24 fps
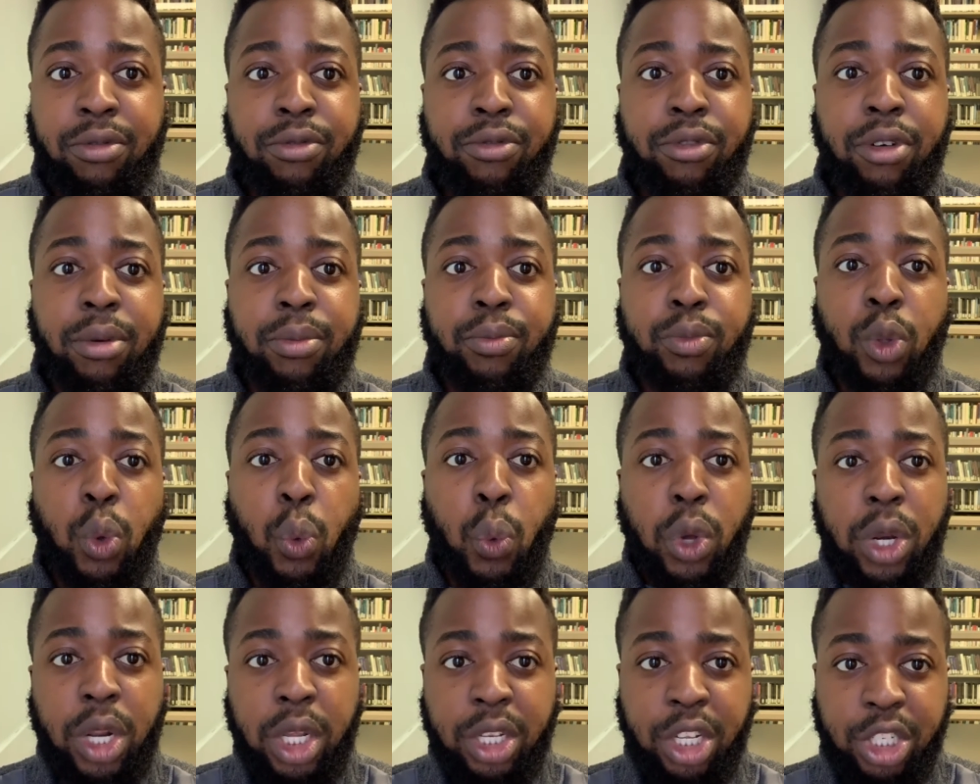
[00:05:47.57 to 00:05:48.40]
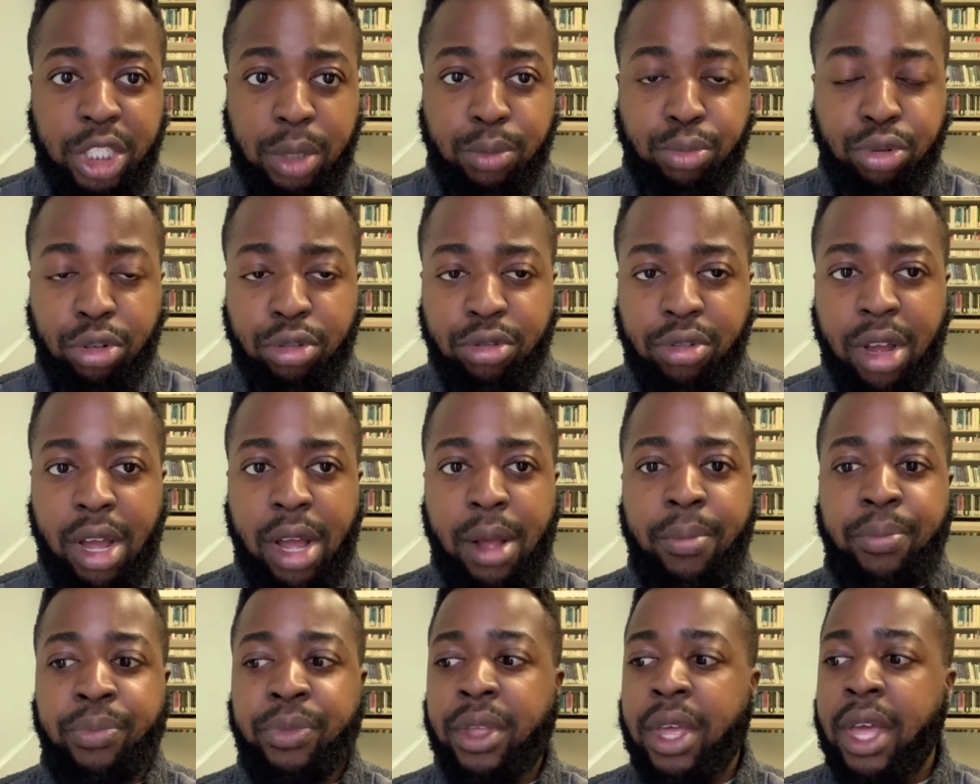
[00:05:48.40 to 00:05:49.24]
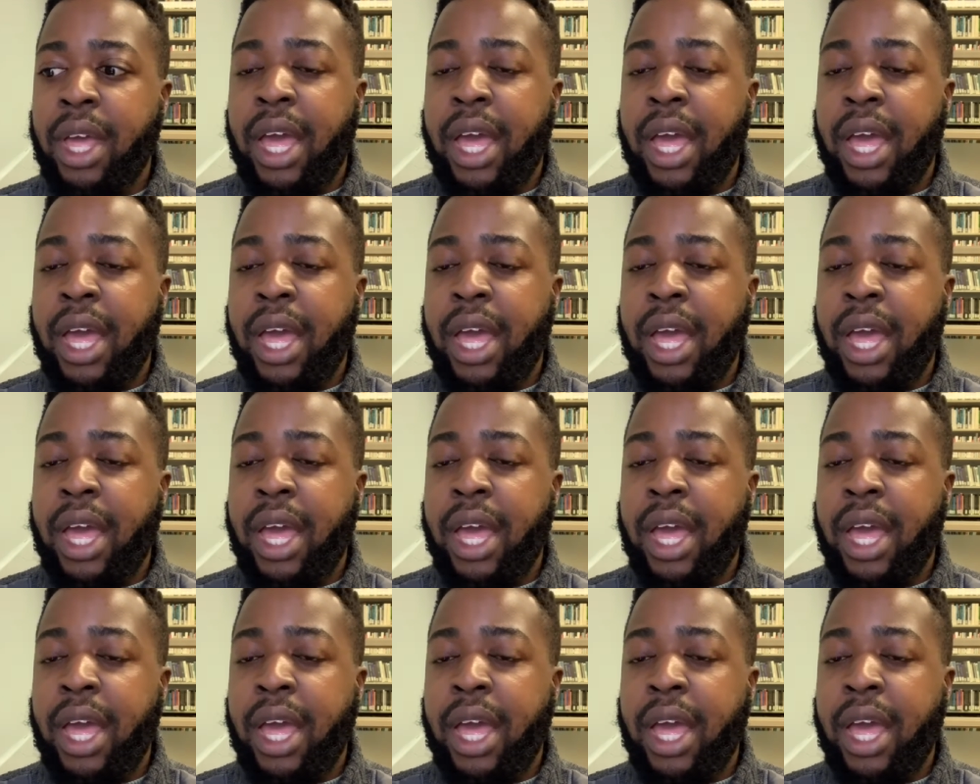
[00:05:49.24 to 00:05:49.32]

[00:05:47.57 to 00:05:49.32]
from the weed addiction program